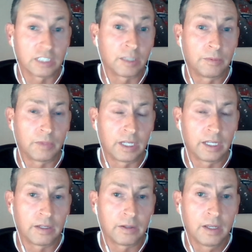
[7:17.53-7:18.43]
let's say,
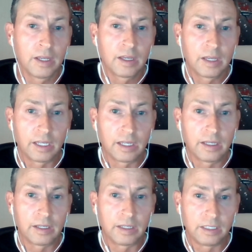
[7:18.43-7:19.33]

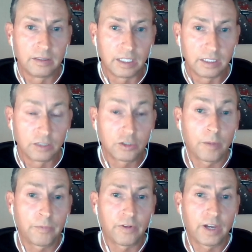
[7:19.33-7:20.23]
in the
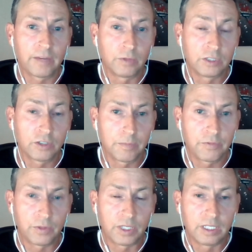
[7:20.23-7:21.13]
top five or the
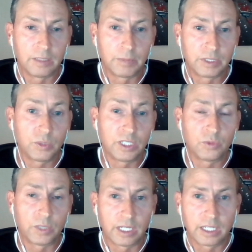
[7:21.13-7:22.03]
top three between
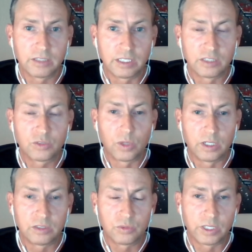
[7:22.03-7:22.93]
2019 and
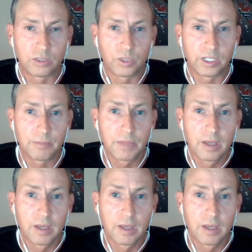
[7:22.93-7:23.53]
2020.